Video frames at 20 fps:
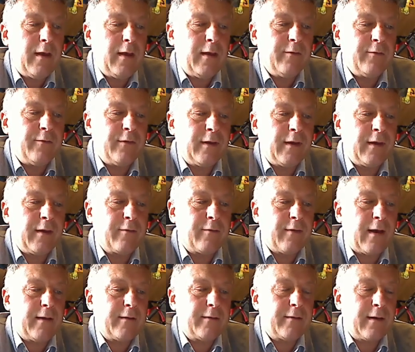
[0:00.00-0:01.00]
is the
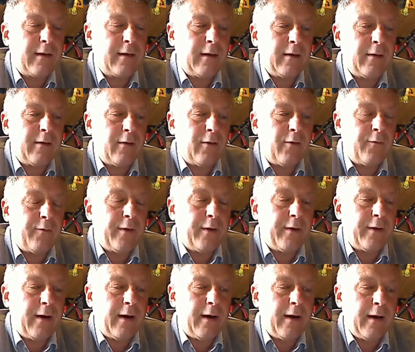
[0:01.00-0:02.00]
exact colour of
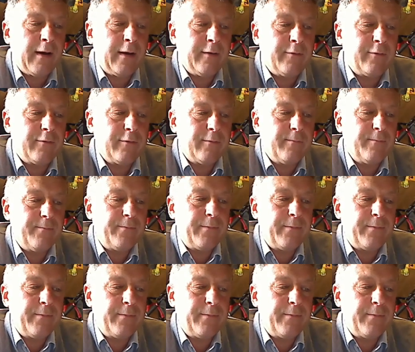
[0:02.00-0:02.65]
her eyes.